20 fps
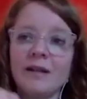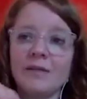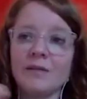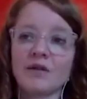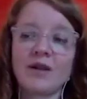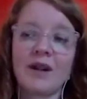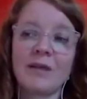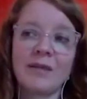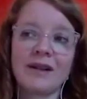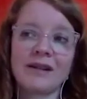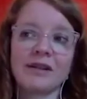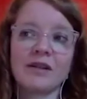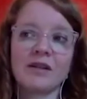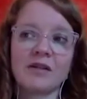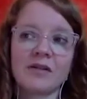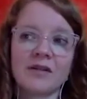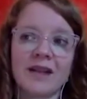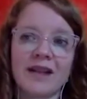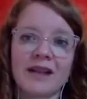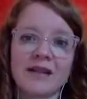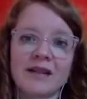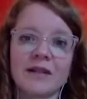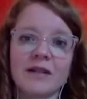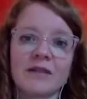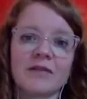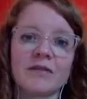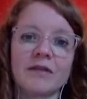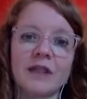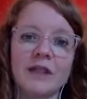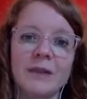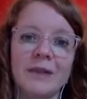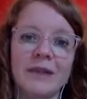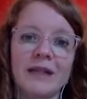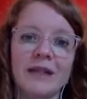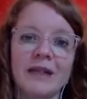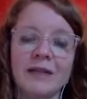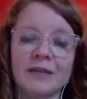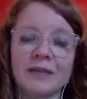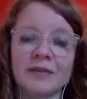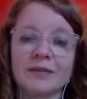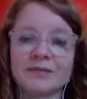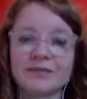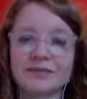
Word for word: direct message, if that's how you're following up.